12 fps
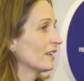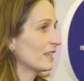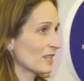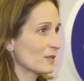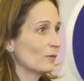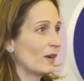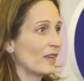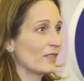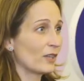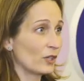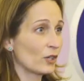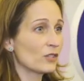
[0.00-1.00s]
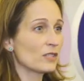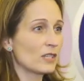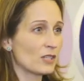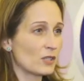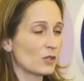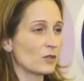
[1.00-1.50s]
guess what? The
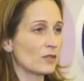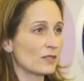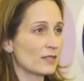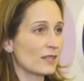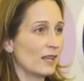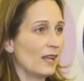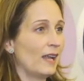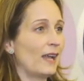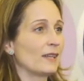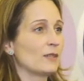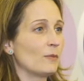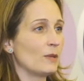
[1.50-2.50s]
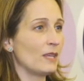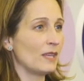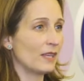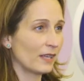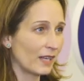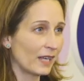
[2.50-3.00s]
nursing students had to
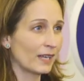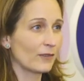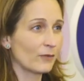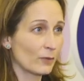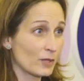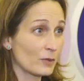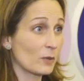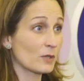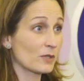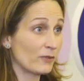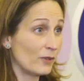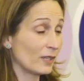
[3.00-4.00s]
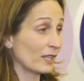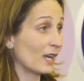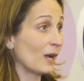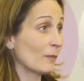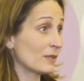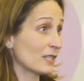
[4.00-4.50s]
be kind of resourceful and
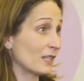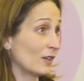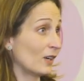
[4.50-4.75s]
competent